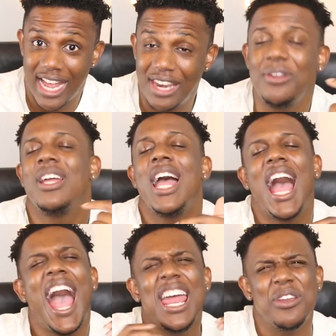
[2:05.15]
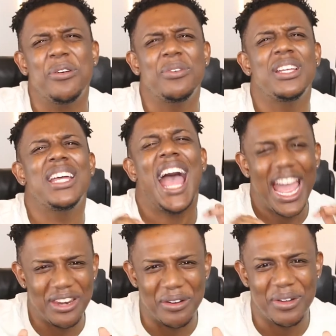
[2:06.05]
And I
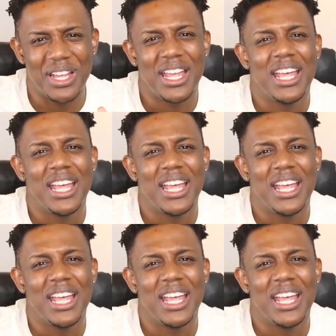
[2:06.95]
know.